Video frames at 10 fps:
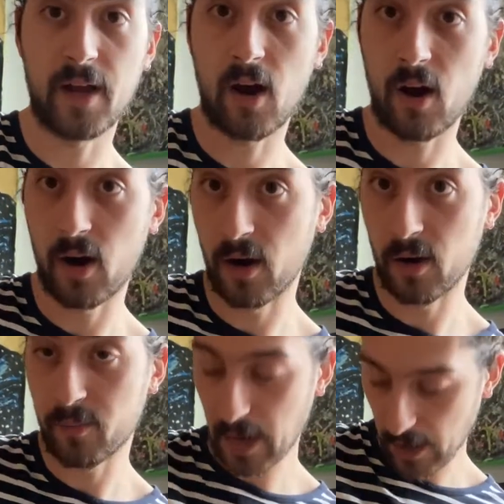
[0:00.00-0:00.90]

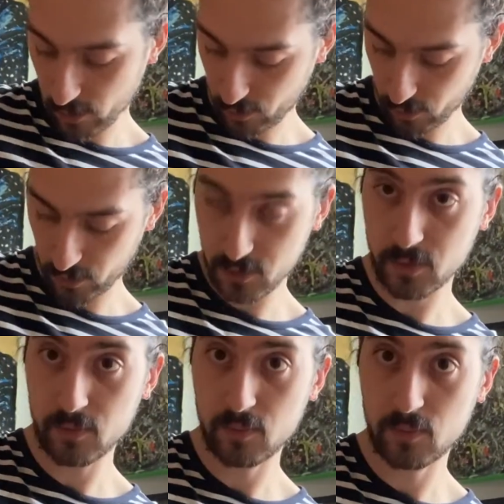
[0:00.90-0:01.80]
our power chords,
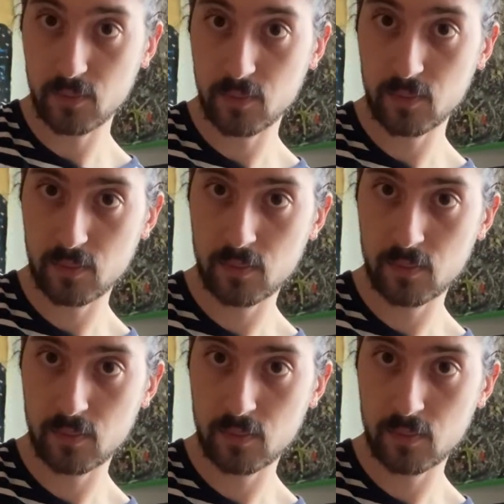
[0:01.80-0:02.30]
which